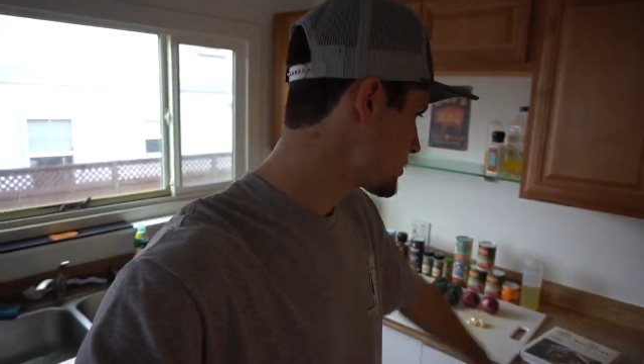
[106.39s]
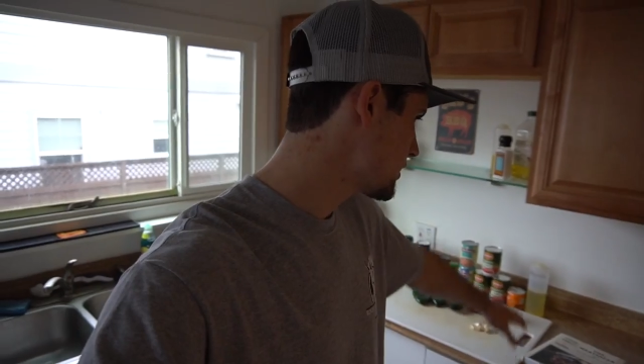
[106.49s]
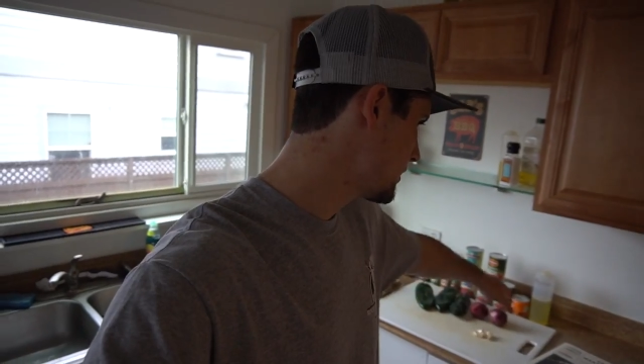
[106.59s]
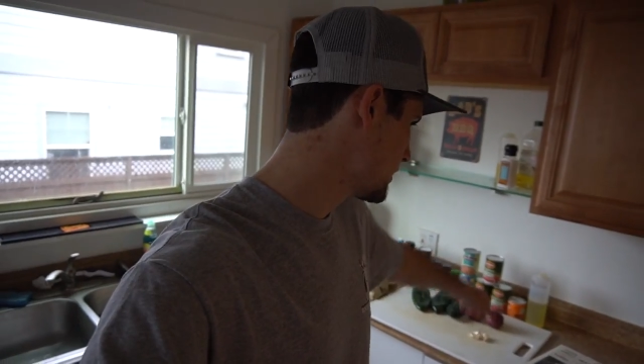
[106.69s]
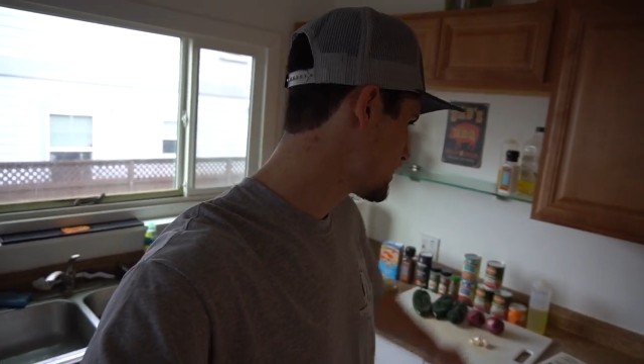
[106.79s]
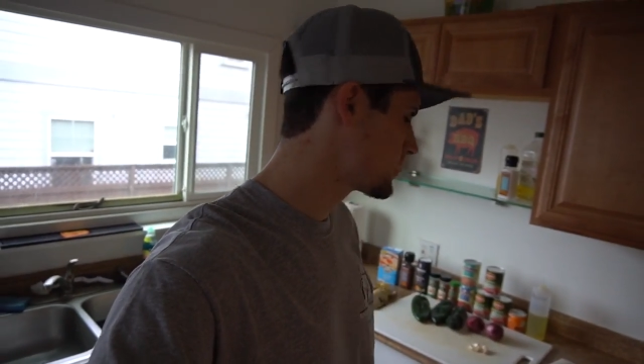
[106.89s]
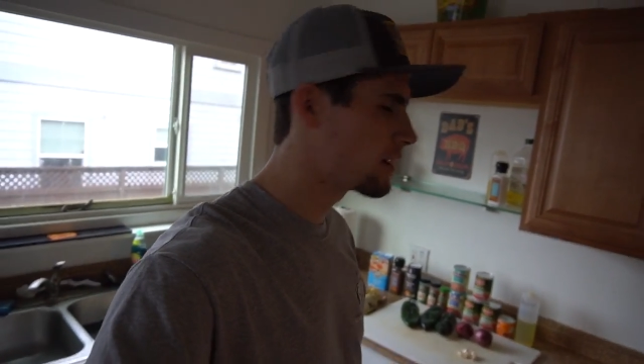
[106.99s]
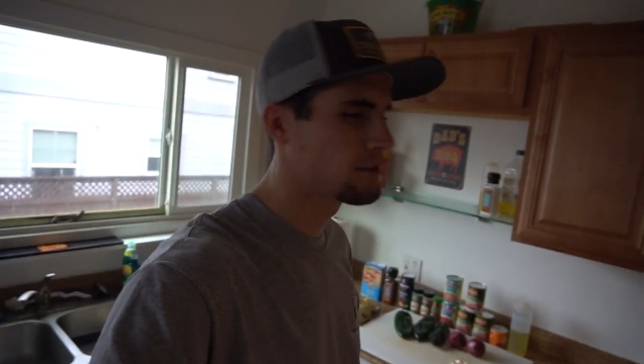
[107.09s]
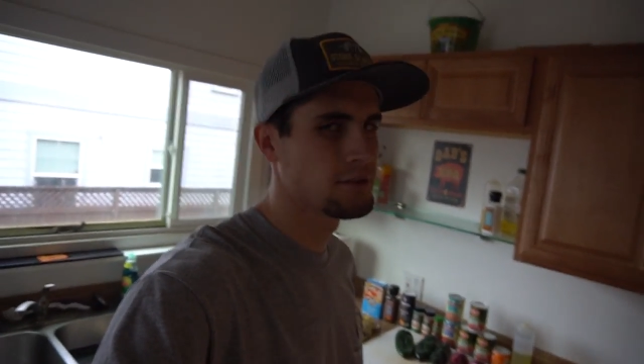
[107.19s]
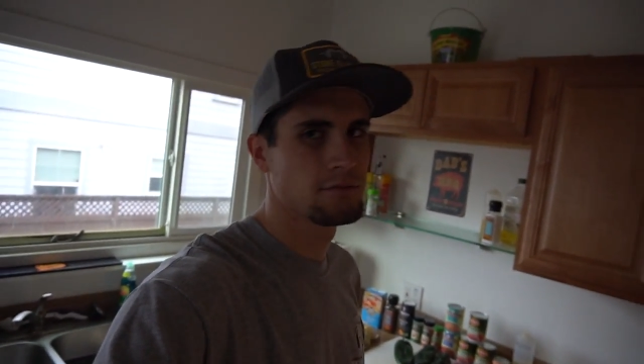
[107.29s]
So I just
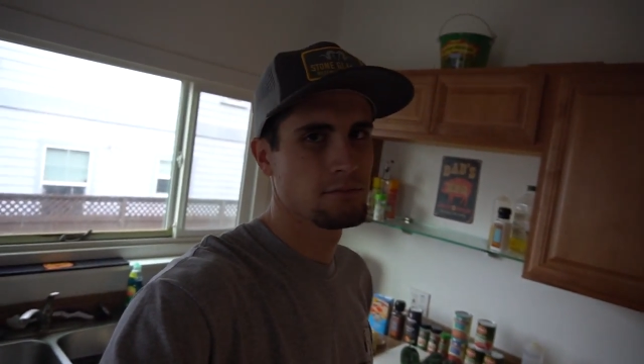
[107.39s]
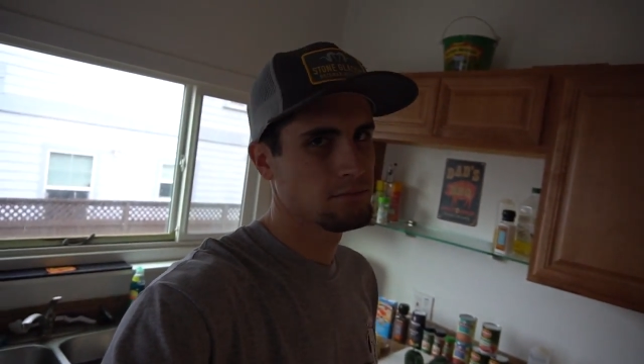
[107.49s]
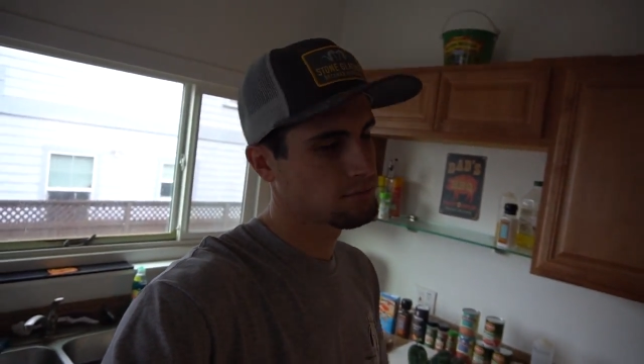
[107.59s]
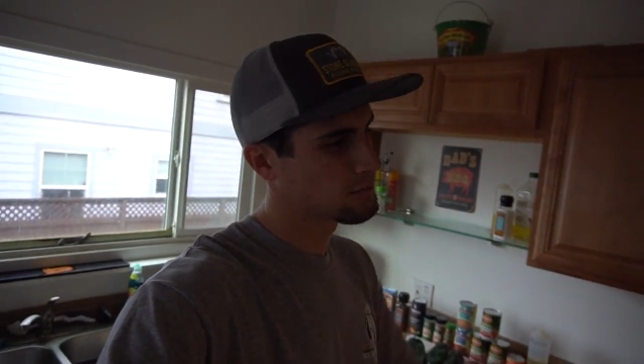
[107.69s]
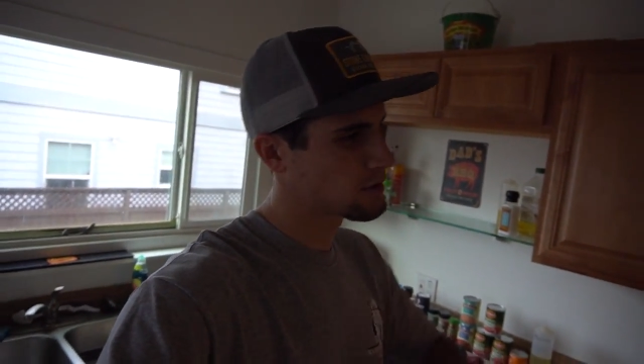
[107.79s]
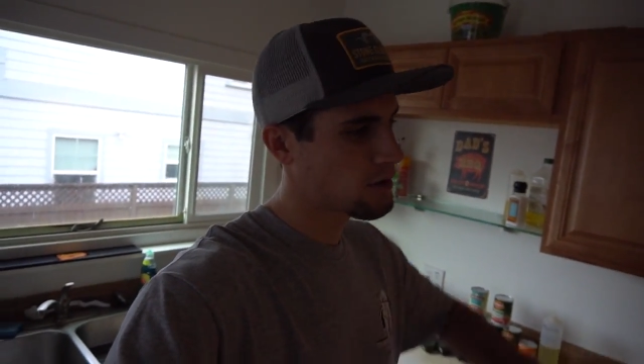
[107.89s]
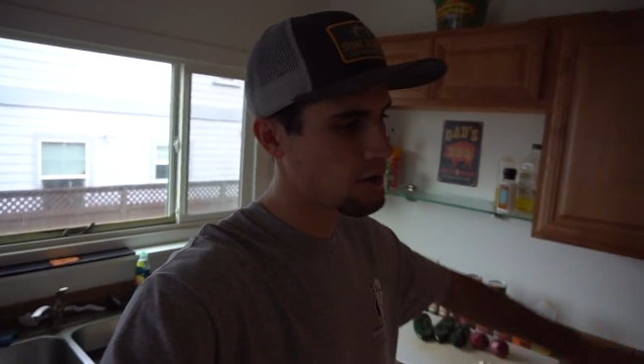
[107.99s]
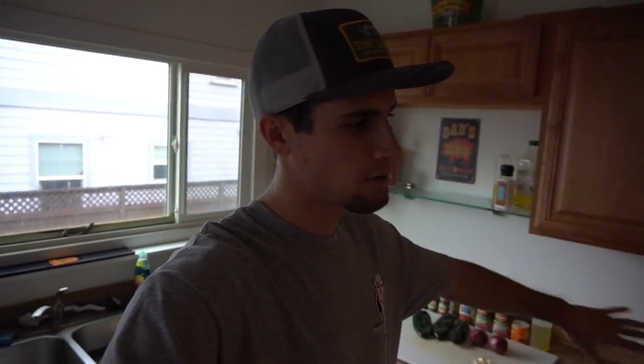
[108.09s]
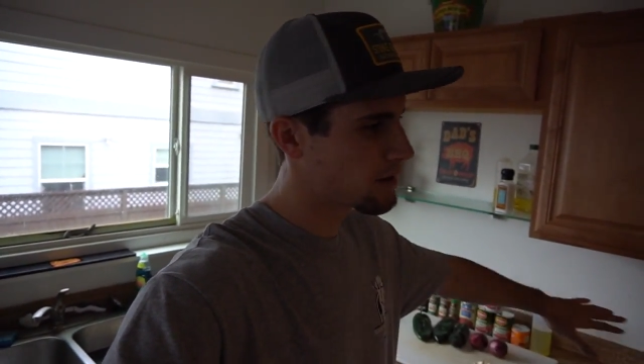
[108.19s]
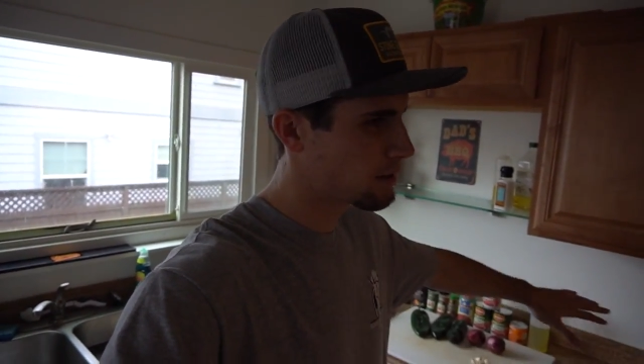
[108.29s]
thought I'd
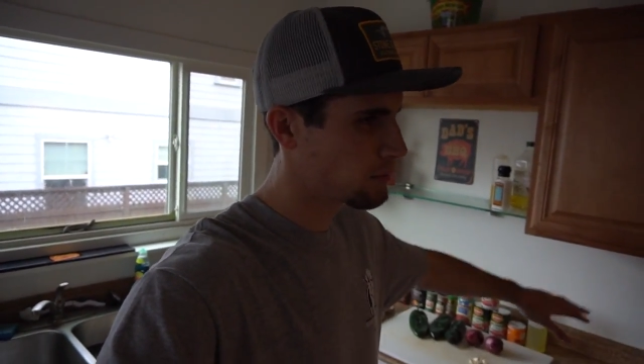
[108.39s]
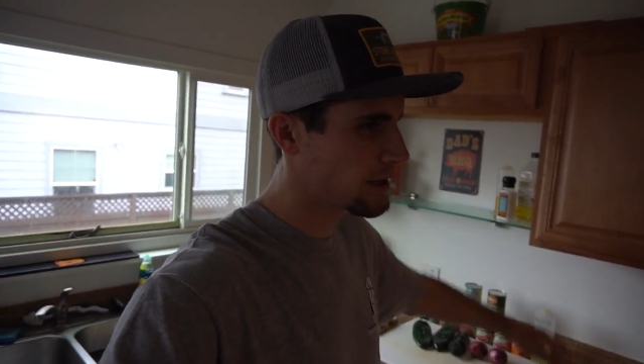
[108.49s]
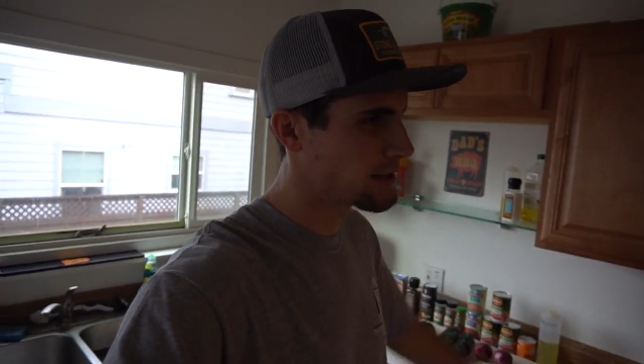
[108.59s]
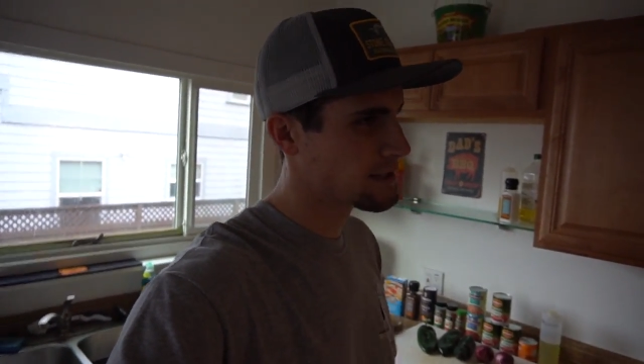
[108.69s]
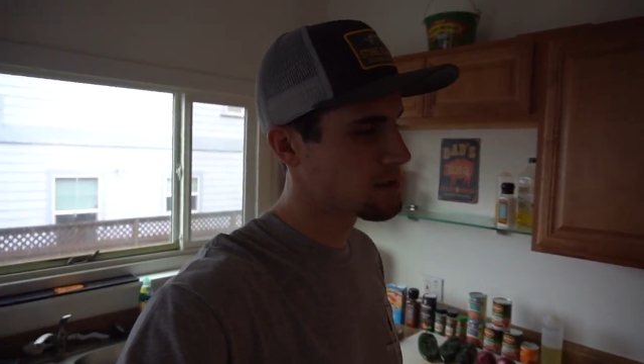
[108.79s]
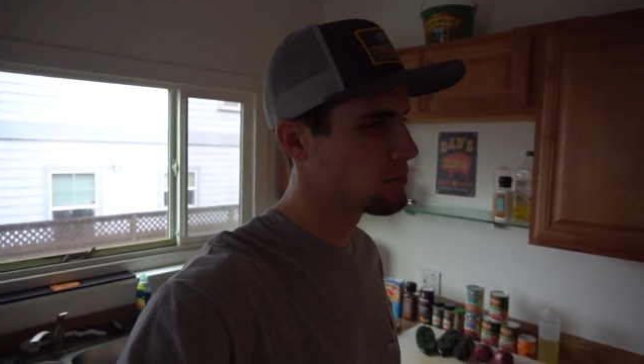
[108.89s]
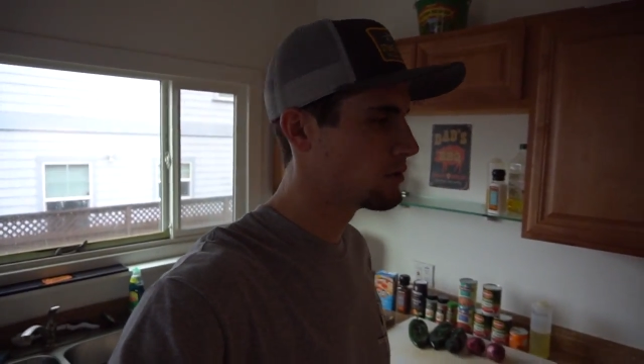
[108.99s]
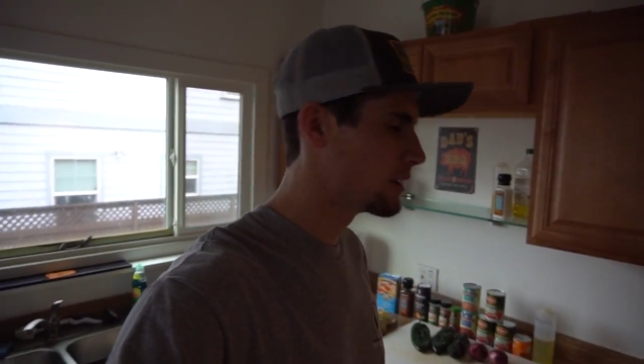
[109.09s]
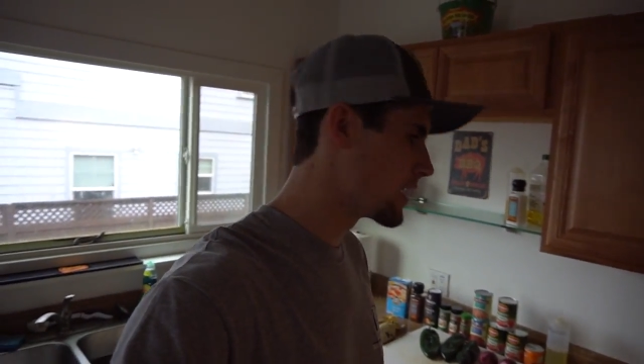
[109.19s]
start with it plain and simple.